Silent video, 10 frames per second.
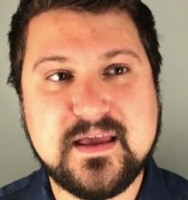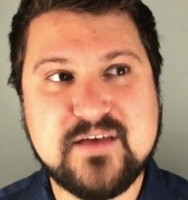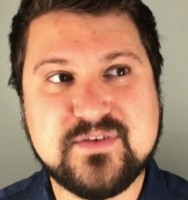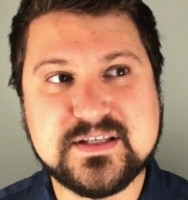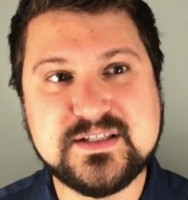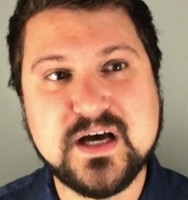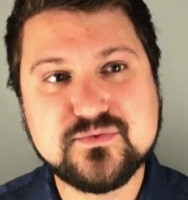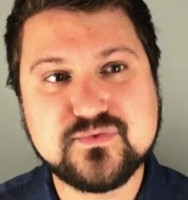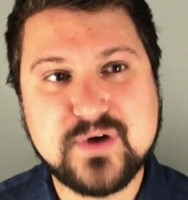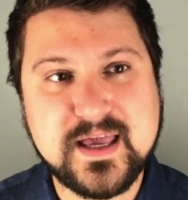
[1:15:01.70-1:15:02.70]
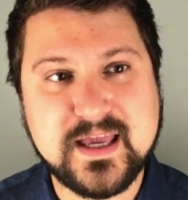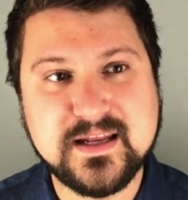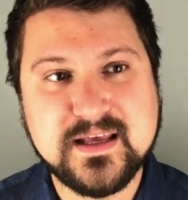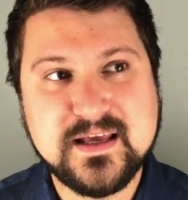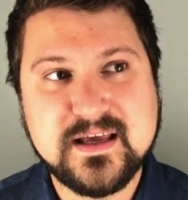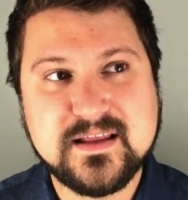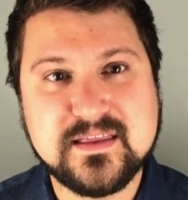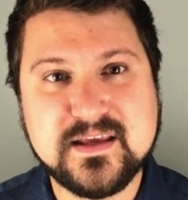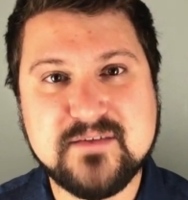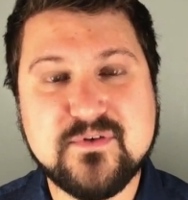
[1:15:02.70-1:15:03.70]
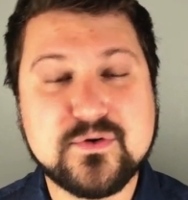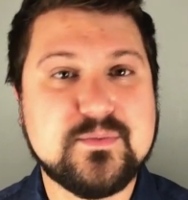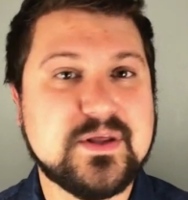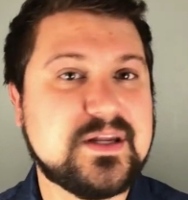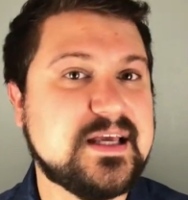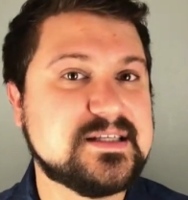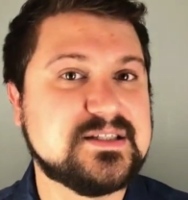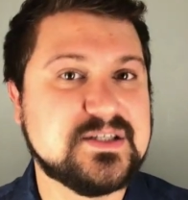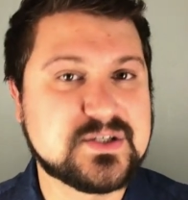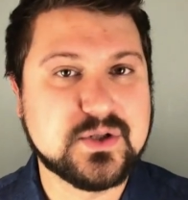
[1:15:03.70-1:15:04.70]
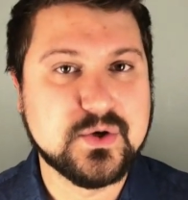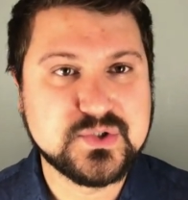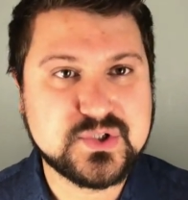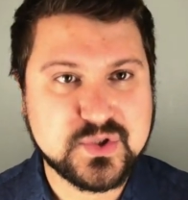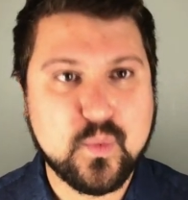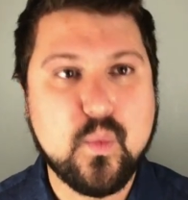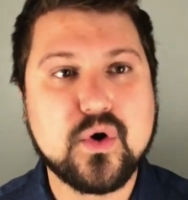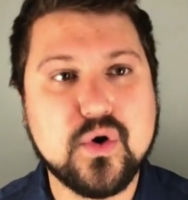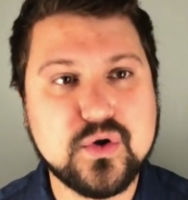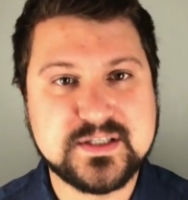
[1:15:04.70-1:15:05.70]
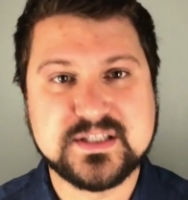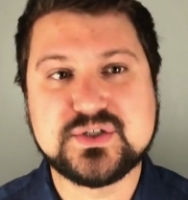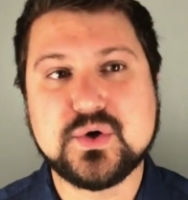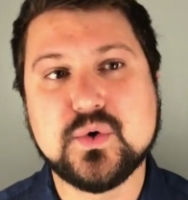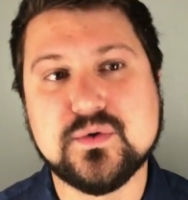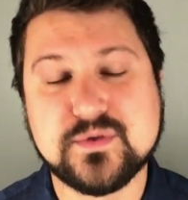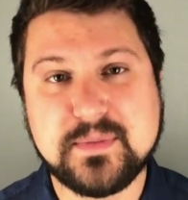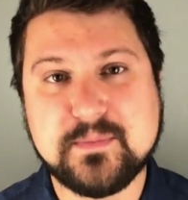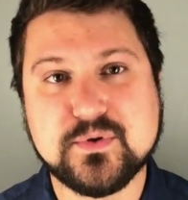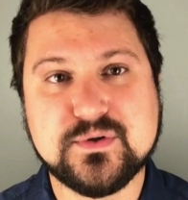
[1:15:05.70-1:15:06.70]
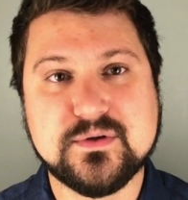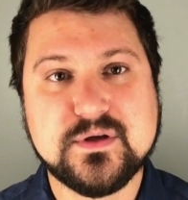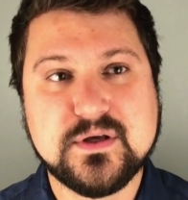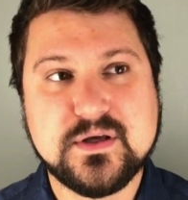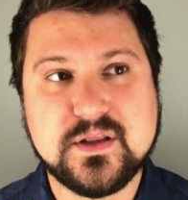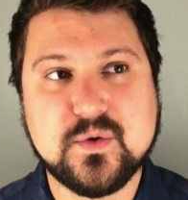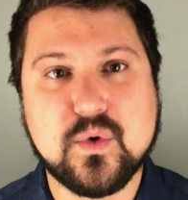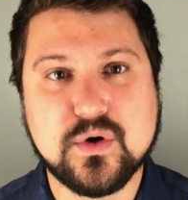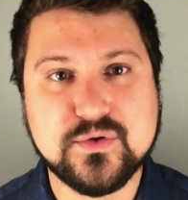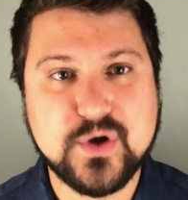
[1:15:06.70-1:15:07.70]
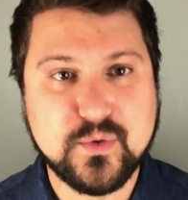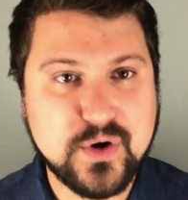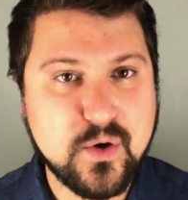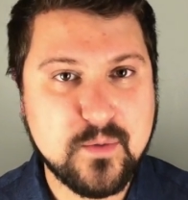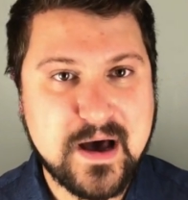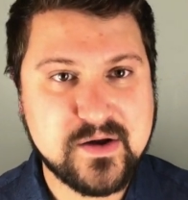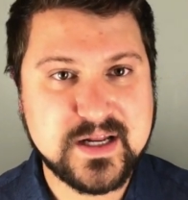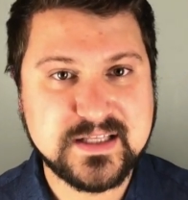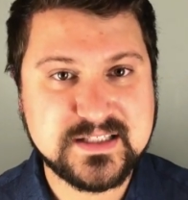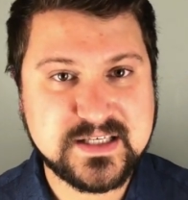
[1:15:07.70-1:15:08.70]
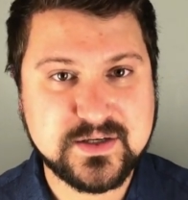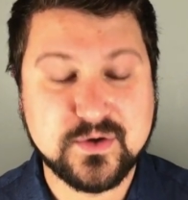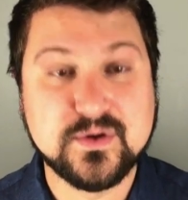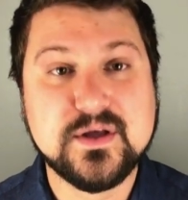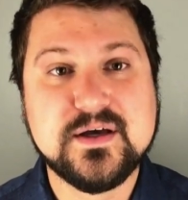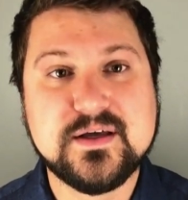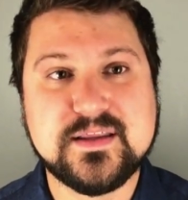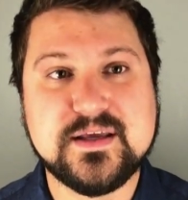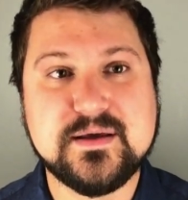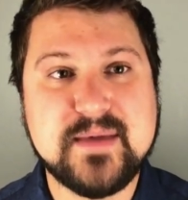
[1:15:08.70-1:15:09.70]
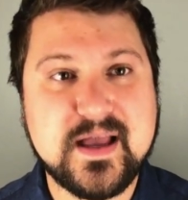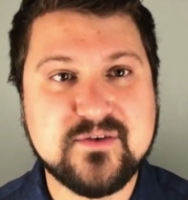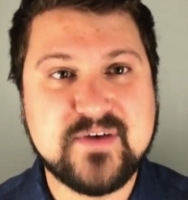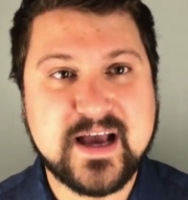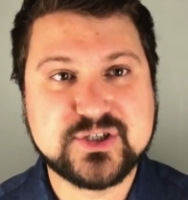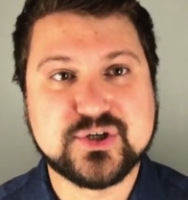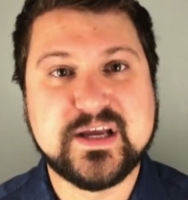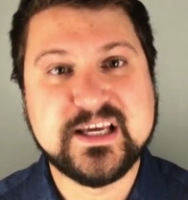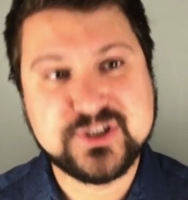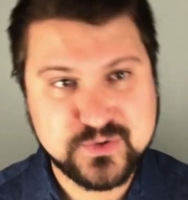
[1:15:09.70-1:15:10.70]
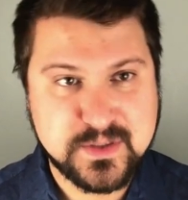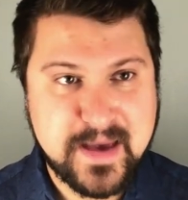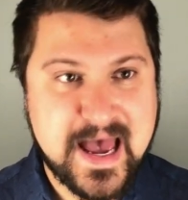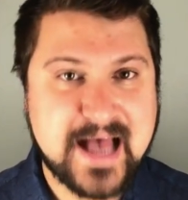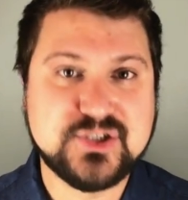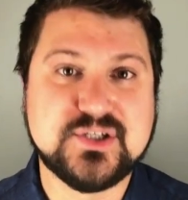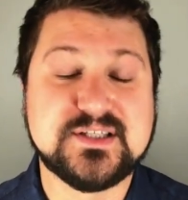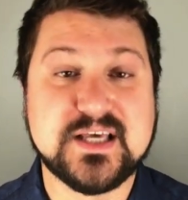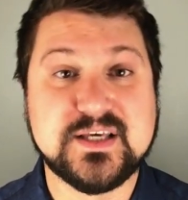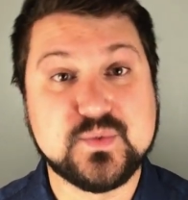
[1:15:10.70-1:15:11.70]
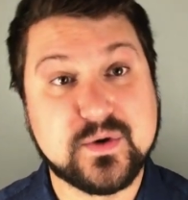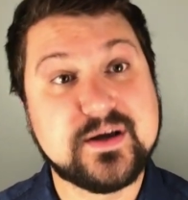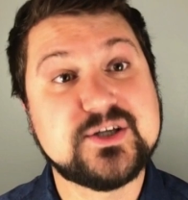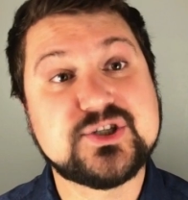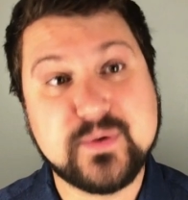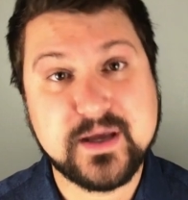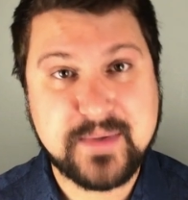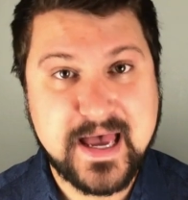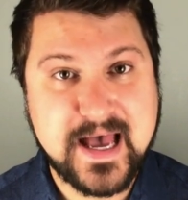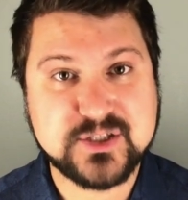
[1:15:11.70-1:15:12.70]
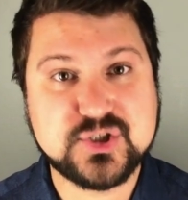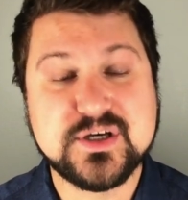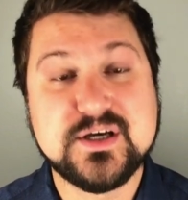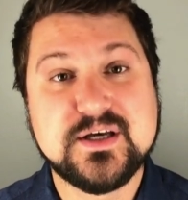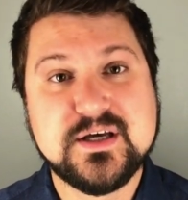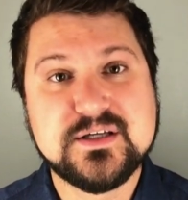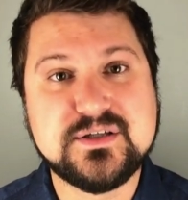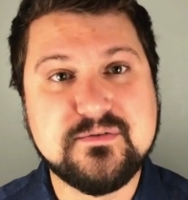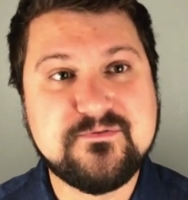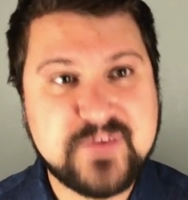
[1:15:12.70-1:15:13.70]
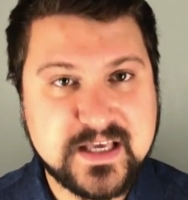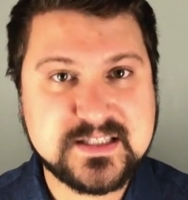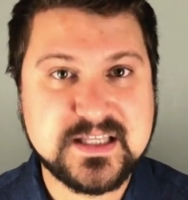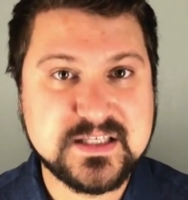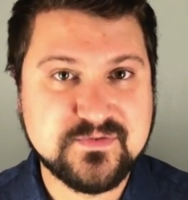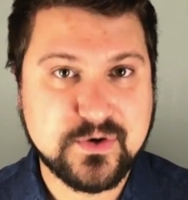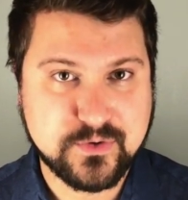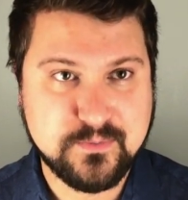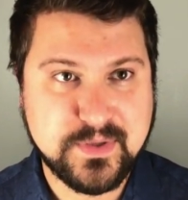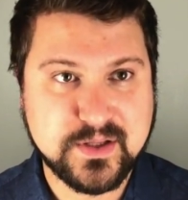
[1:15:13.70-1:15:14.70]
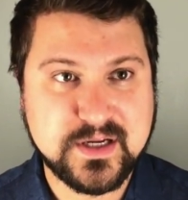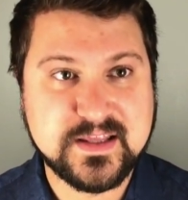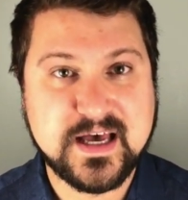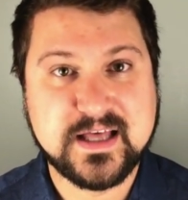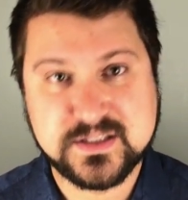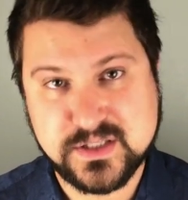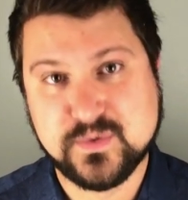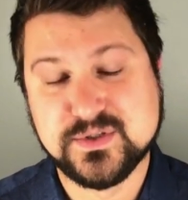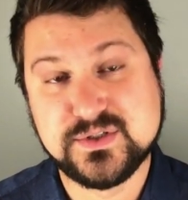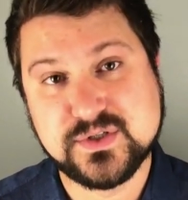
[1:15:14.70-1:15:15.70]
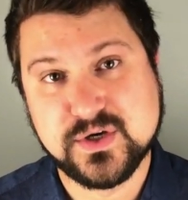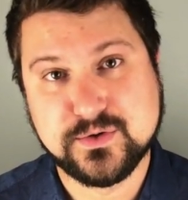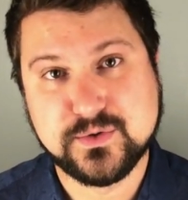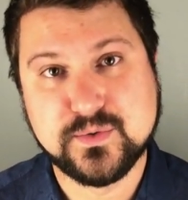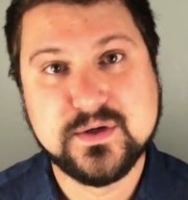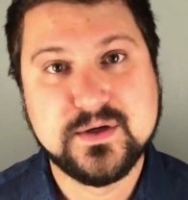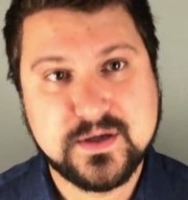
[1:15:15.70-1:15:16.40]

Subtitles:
if it's done right, the vulnerability isn't disclosed to the world, isn't told, the people in the world don't know about it until the manufacturer issues a patch and says, we're issuing a patch to fix this vulnerability that so-and-so